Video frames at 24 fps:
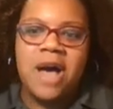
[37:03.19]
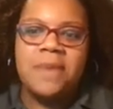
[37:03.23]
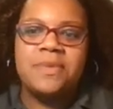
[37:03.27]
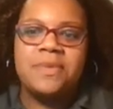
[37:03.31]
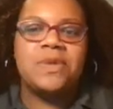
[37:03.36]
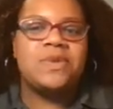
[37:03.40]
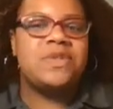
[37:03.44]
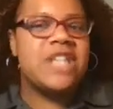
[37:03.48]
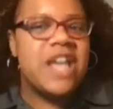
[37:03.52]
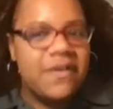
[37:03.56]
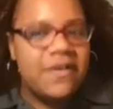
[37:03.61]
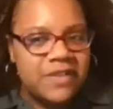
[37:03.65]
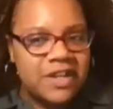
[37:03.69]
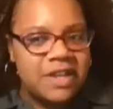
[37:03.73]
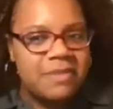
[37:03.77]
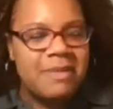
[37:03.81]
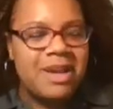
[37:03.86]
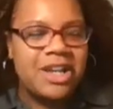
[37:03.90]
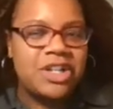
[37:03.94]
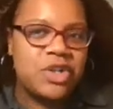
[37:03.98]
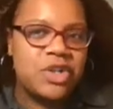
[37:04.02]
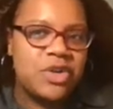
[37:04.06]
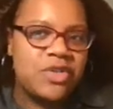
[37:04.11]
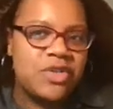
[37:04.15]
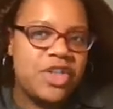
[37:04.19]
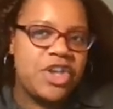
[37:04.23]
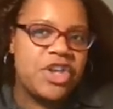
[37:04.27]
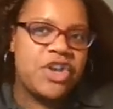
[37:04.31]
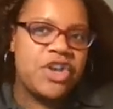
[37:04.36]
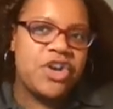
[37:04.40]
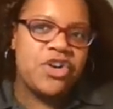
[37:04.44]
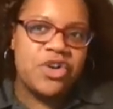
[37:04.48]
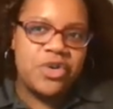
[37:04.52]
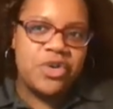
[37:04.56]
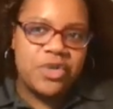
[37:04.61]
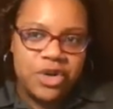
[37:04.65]
So definitely make sure that
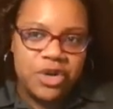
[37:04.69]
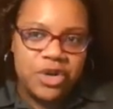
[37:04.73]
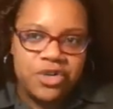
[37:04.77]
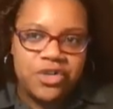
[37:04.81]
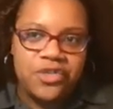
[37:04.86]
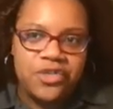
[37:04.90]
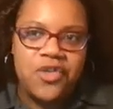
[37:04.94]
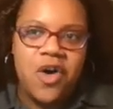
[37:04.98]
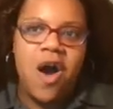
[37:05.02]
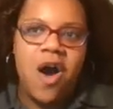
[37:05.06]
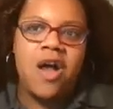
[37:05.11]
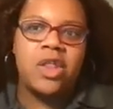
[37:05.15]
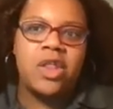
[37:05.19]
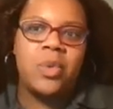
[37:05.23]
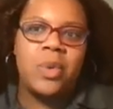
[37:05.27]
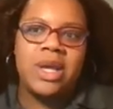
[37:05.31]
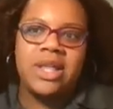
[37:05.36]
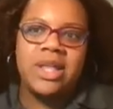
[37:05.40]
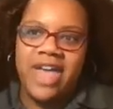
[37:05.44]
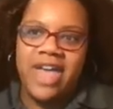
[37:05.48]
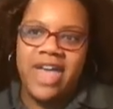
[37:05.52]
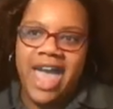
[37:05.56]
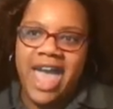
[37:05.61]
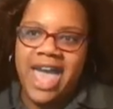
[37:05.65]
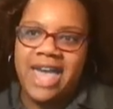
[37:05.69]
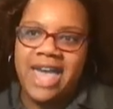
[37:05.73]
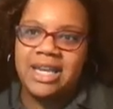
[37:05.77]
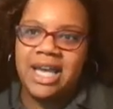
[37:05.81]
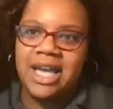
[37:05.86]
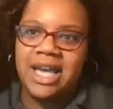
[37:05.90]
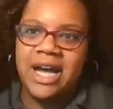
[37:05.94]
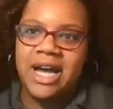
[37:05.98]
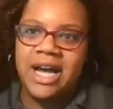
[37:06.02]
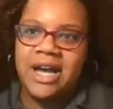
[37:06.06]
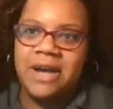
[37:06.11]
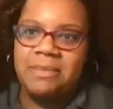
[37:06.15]
you're following that
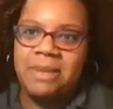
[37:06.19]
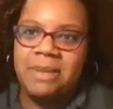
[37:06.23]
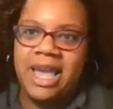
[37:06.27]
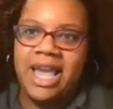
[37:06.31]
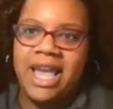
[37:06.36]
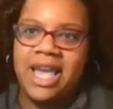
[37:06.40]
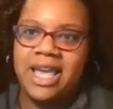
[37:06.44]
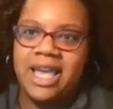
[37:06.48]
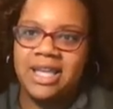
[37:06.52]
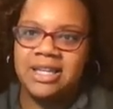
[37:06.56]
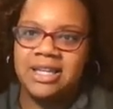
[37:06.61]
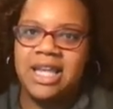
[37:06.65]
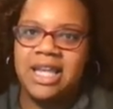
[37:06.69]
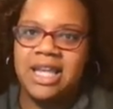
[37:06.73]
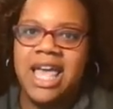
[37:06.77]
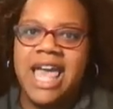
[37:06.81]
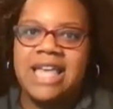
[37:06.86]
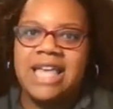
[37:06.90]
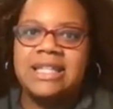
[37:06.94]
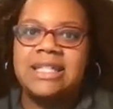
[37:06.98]
and